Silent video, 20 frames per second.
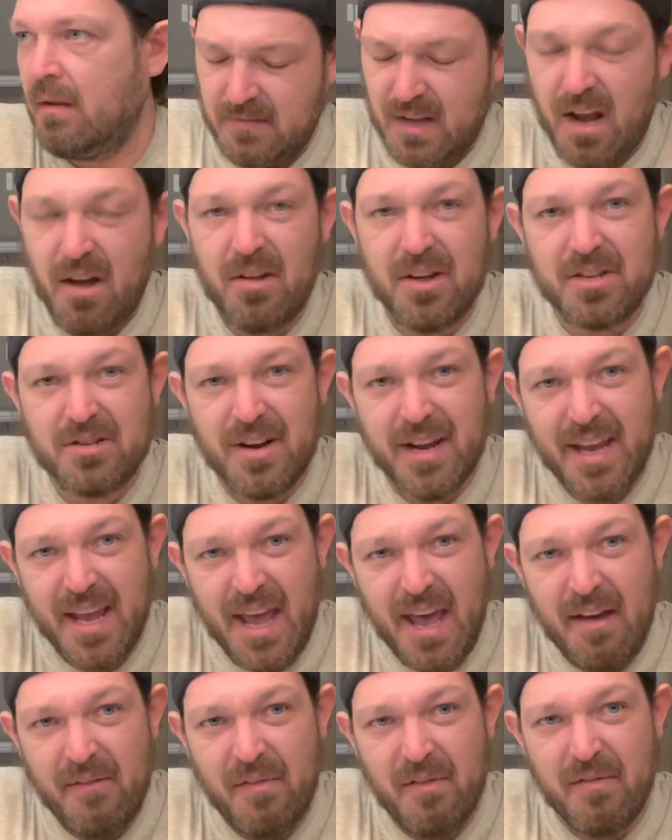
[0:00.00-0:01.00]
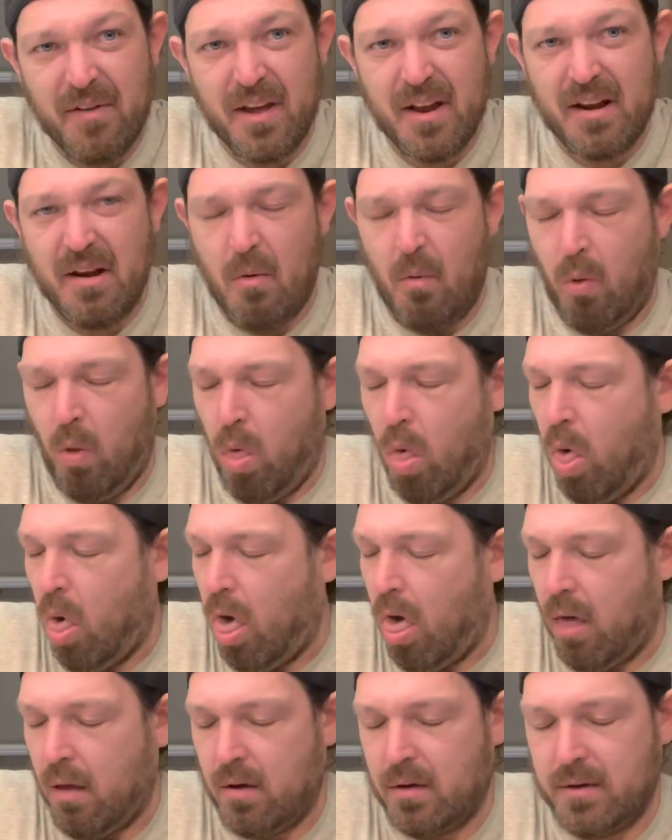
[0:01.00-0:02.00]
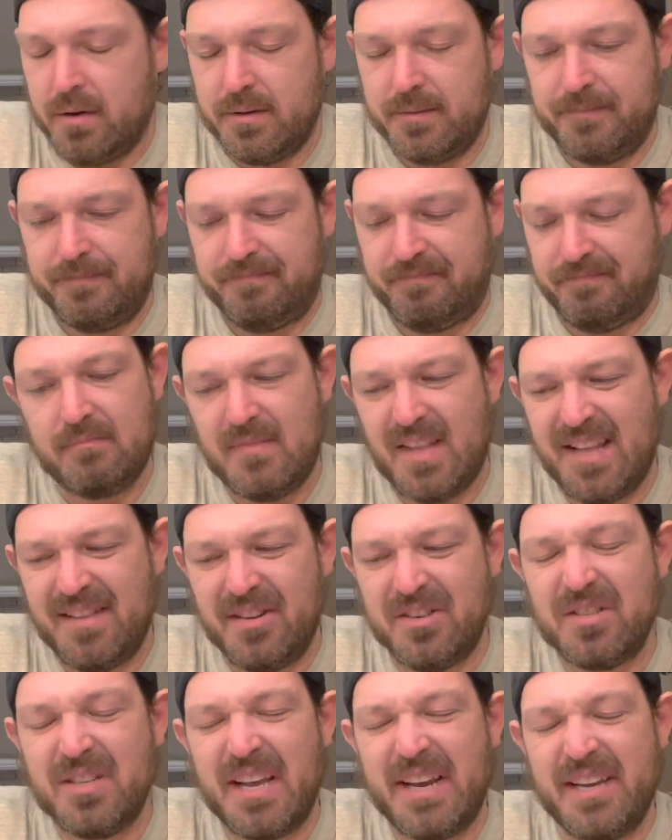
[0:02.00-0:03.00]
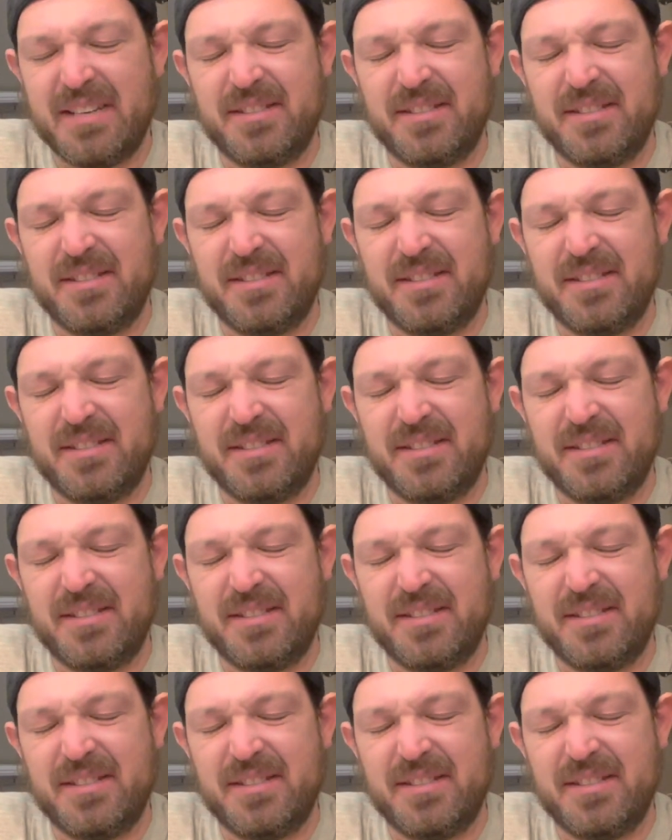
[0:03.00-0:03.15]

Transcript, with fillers: I only drank half of it. Ooh. There's like a...